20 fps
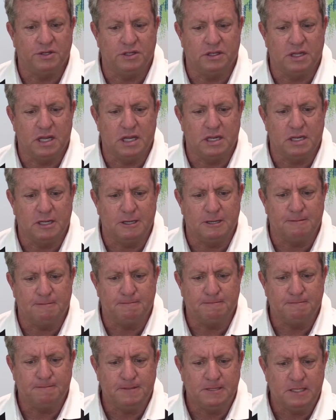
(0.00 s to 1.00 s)
And then
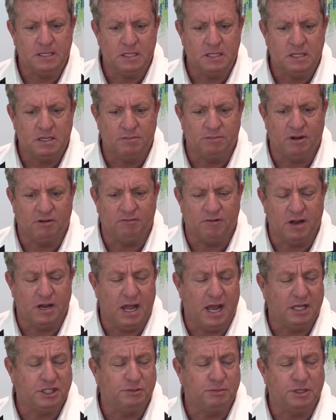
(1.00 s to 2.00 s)
my friend
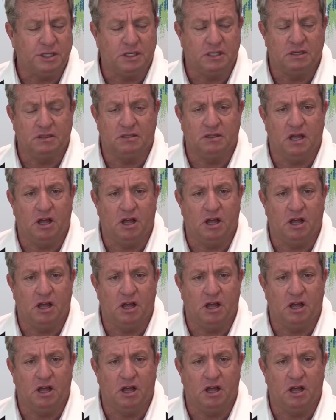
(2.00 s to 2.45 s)
asked me to